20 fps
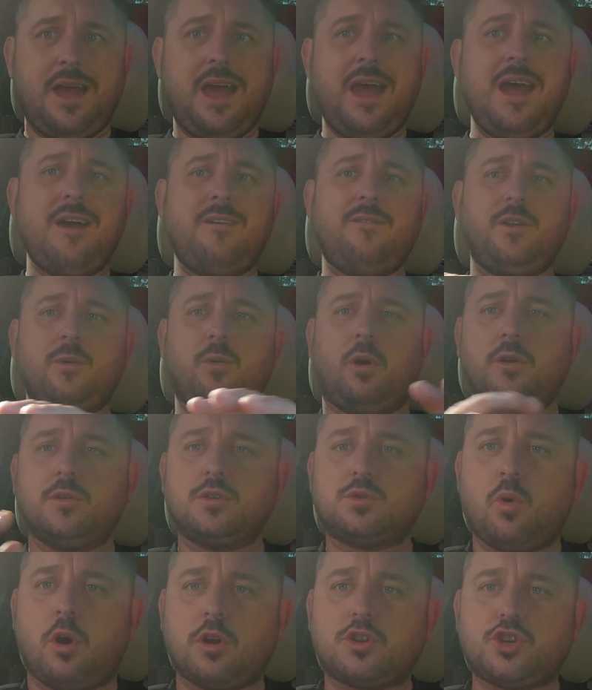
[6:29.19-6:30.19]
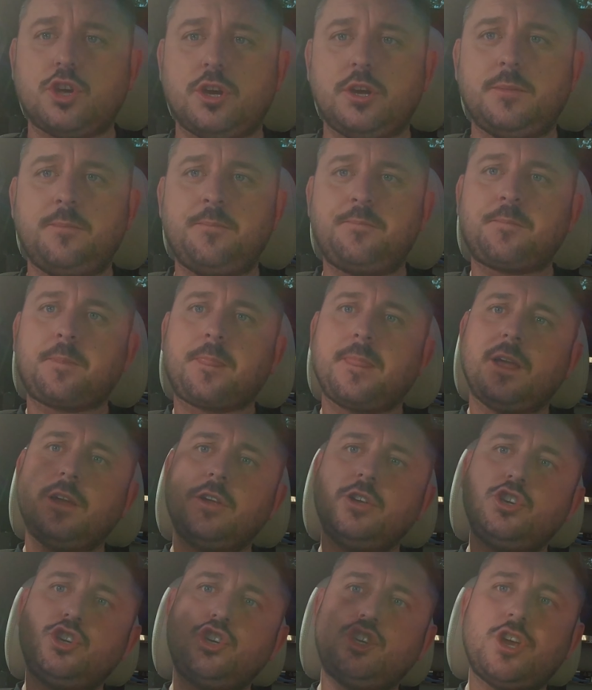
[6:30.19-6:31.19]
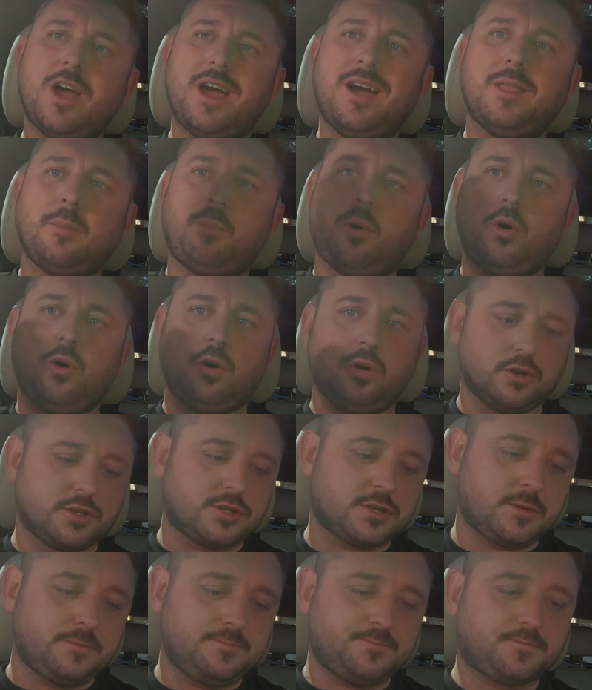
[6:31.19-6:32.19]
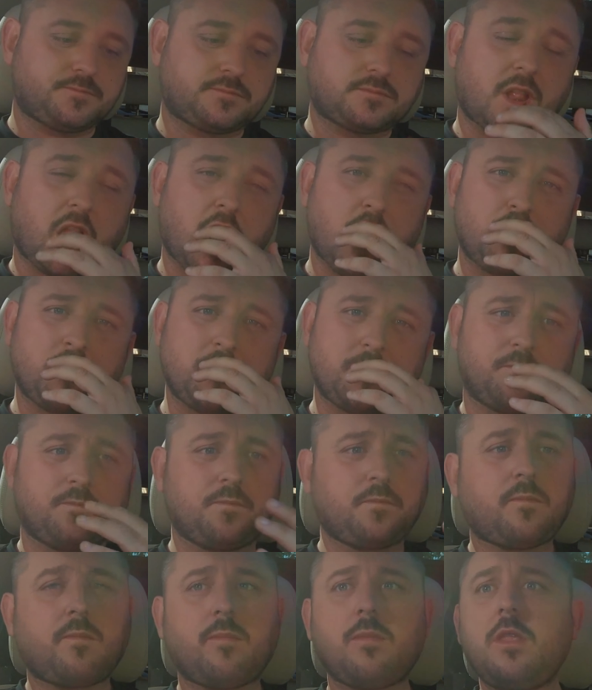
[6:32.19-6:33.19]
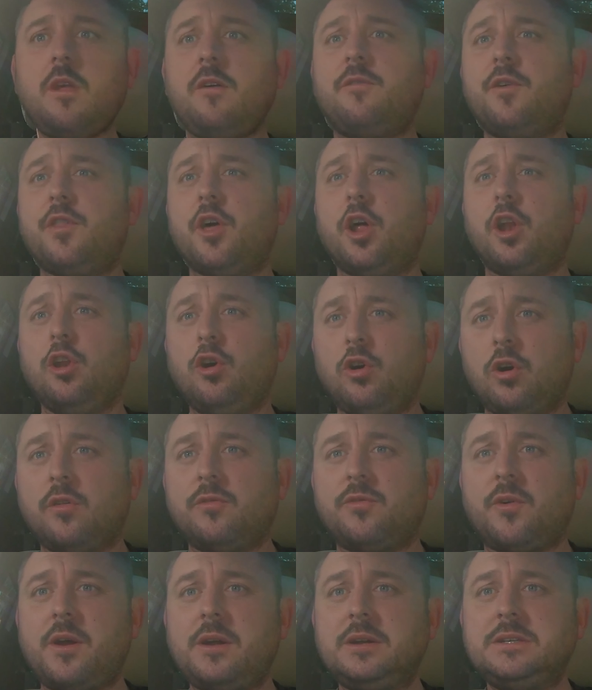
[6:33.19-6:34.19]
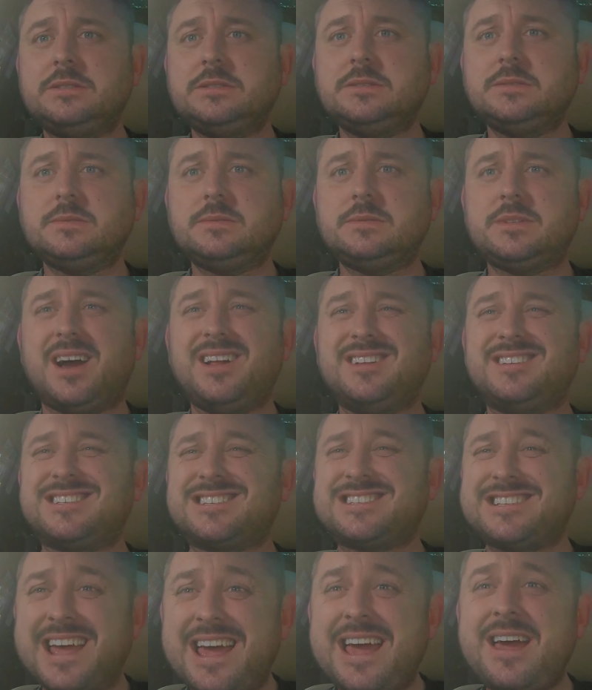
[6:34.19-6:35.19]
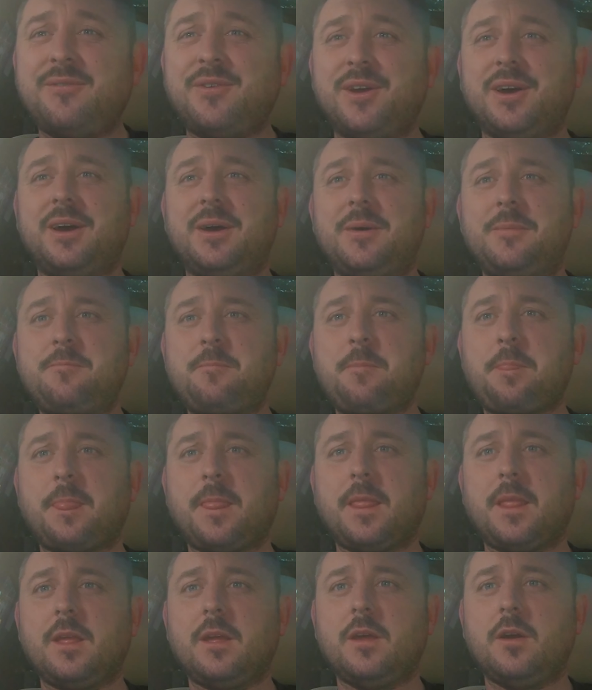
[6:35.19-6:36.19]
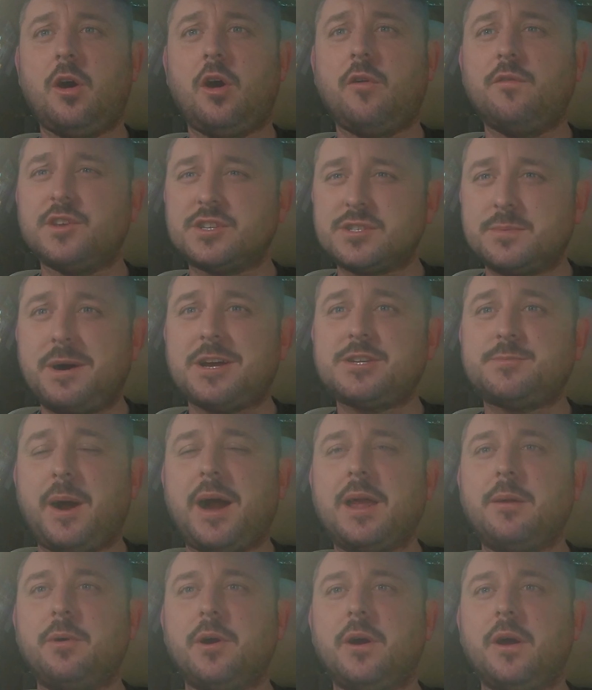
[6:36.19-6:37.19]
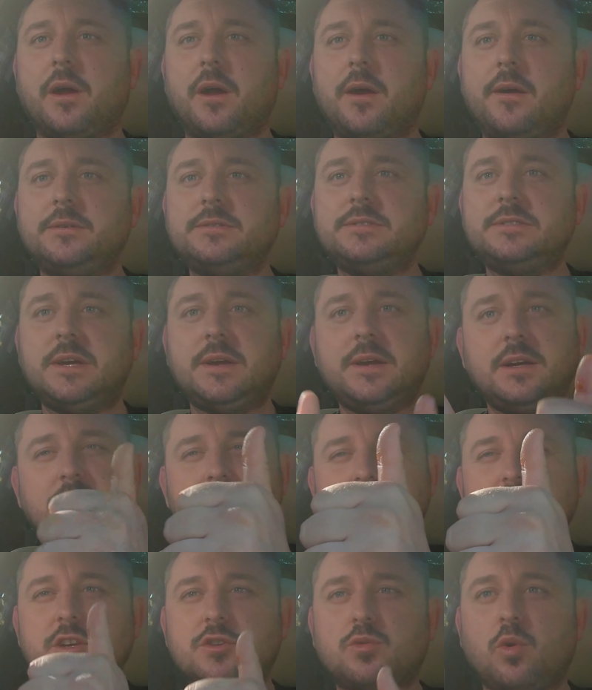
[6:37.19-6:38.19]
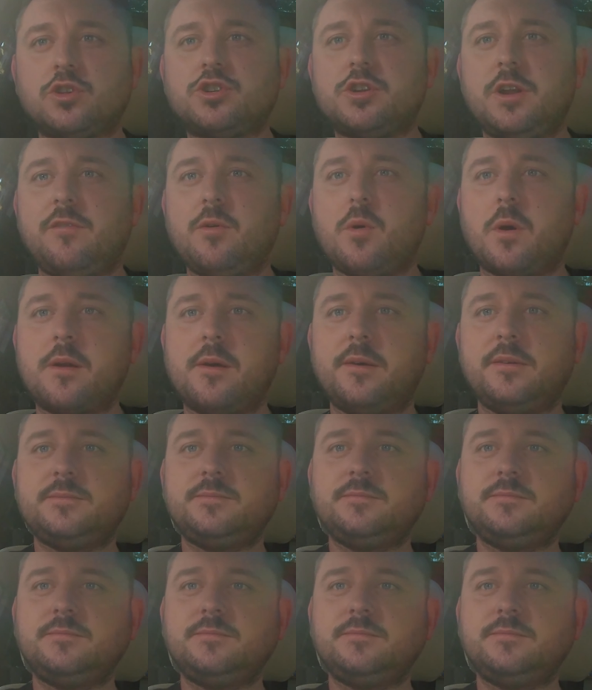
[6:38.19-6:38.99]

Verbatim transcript: Everyone who's watching, share the post for the love and saviour of the smash patty burger. Cheers for watching, everyone.